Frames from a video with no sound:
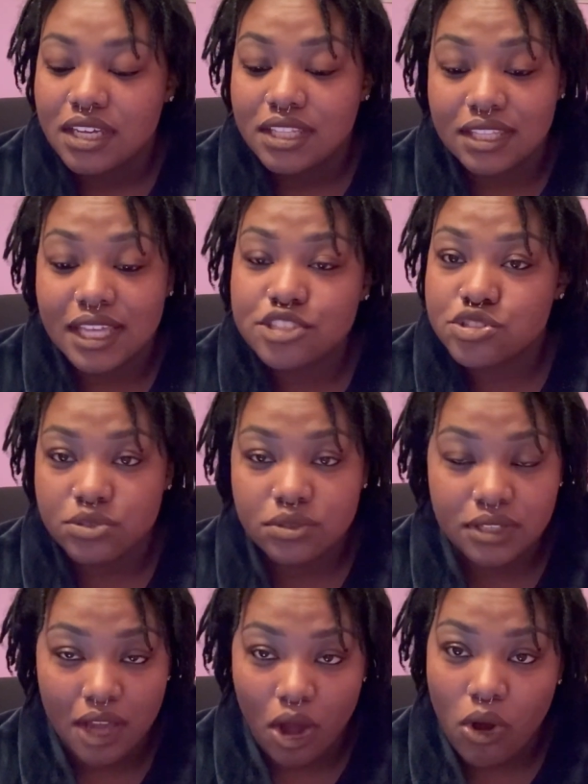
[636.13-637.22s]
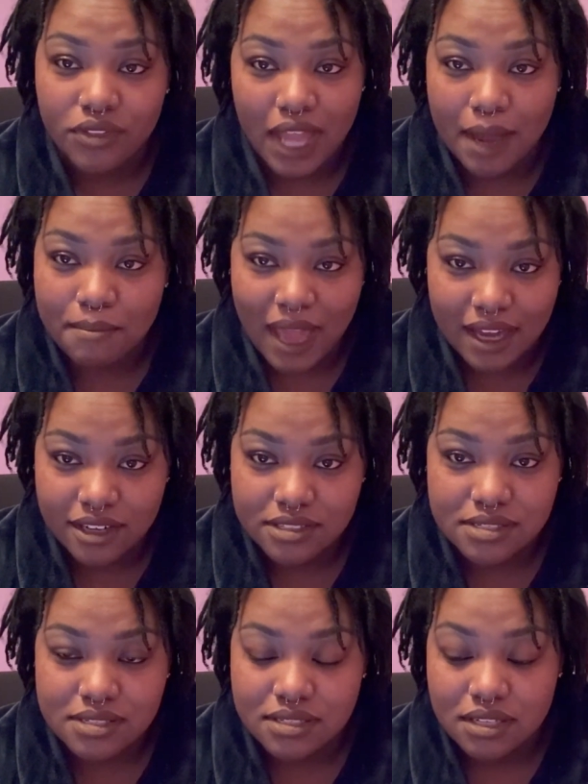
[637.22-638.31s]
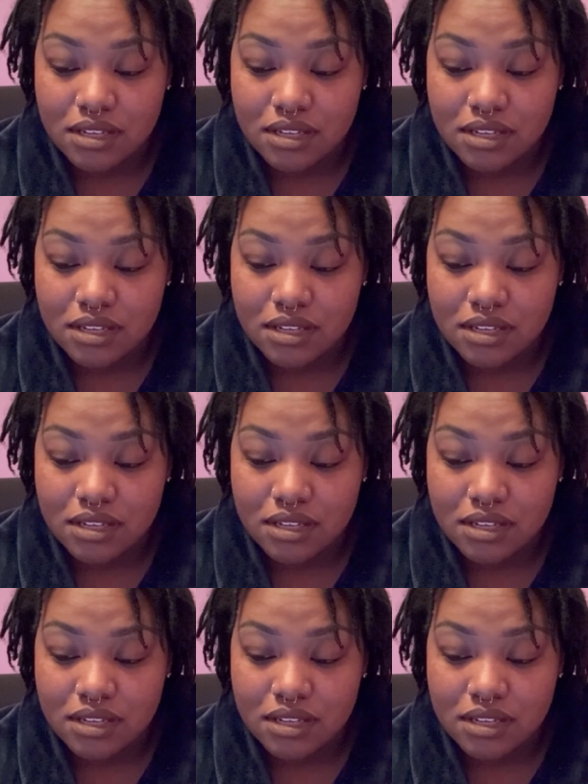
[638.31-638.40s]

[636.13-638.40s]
then that's truly all that matters.